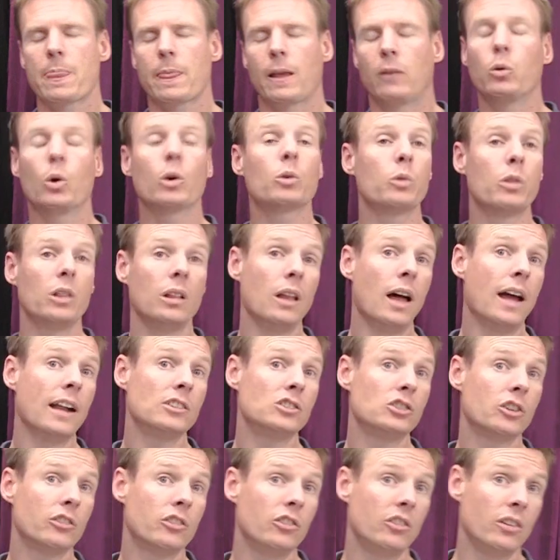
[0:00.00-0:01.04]
Worked with a lot of
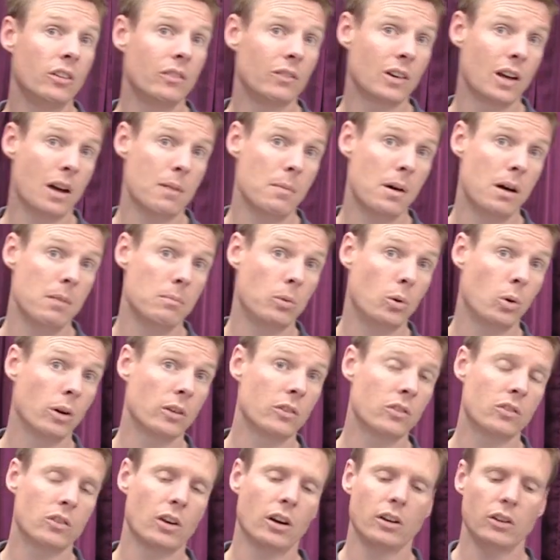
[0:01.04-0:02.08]
churches that have come on board
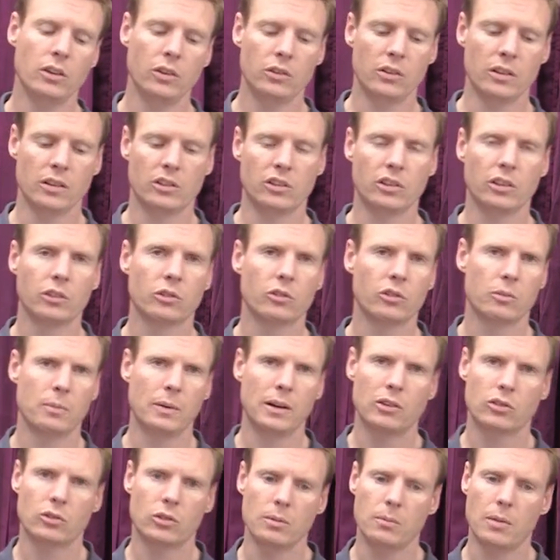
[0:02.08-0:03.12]
and started using the children's
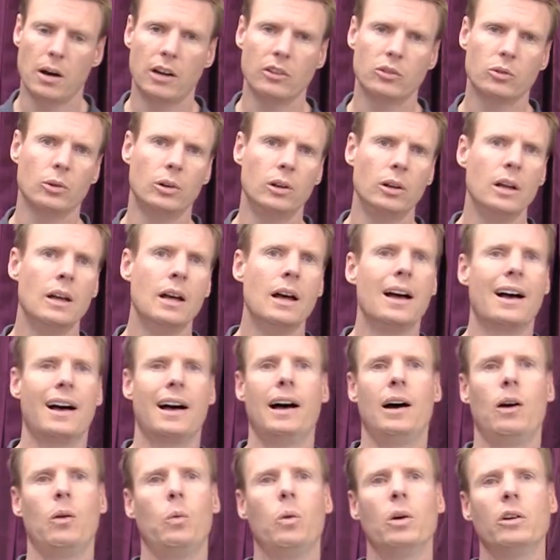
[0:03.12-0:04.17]
ministry module.
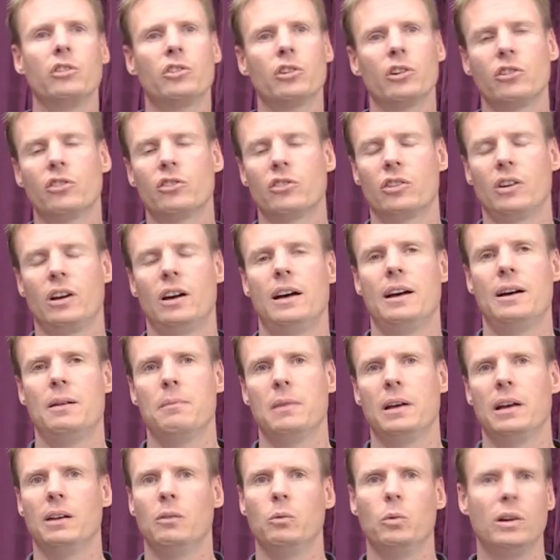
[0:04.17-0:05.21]
One church
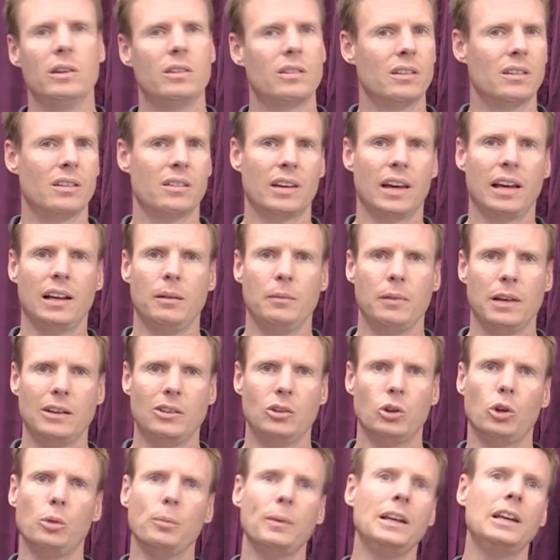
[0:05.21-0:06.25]
in Winston-Salem, they
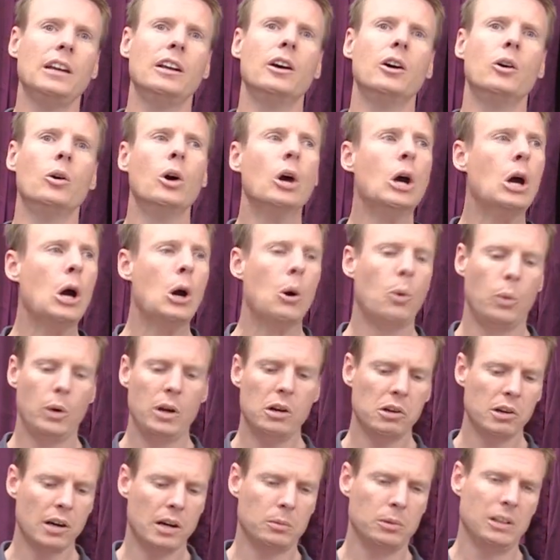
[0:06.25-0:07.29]
told me, we
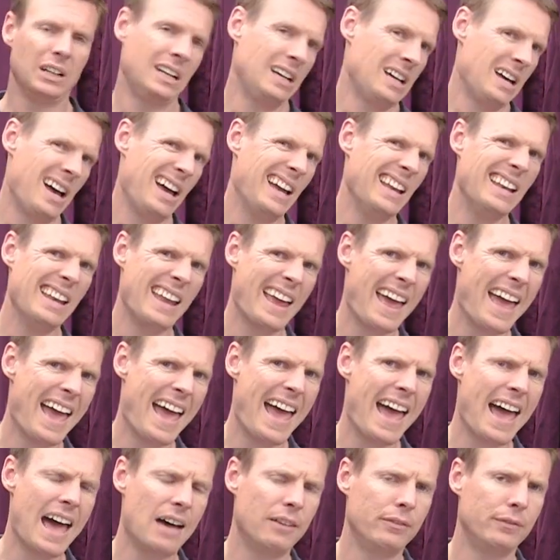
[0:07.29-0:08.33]
were able to cut in
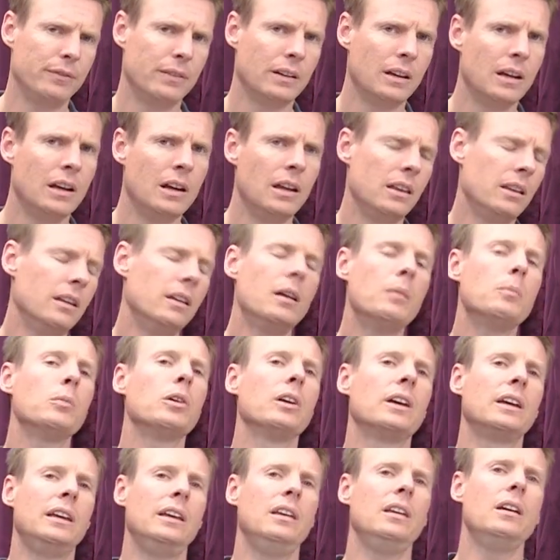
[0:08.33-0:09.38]
half the number
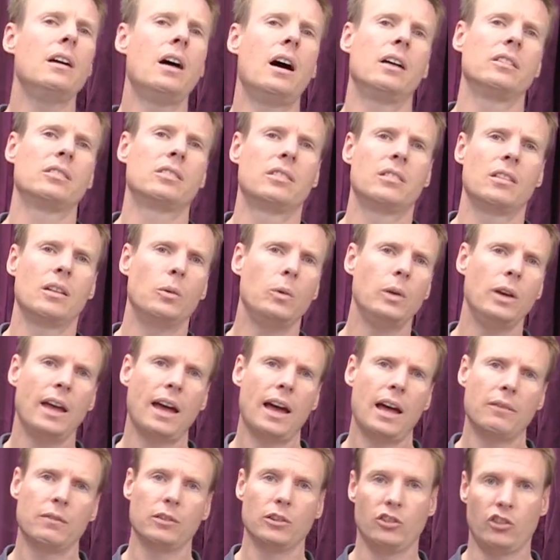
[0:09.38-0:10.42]
of kiosks that we
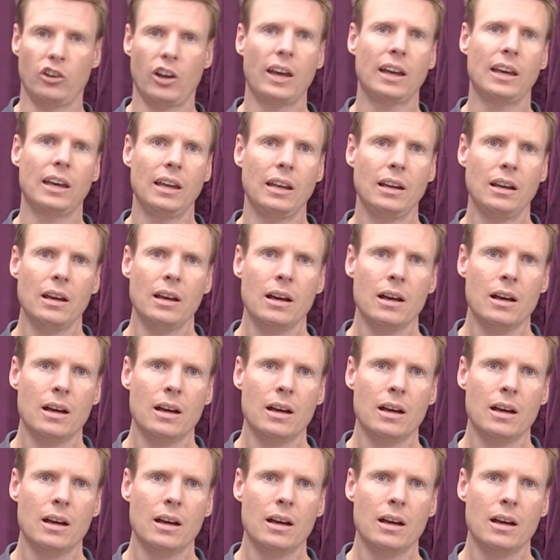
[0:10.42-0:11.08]
had for check-in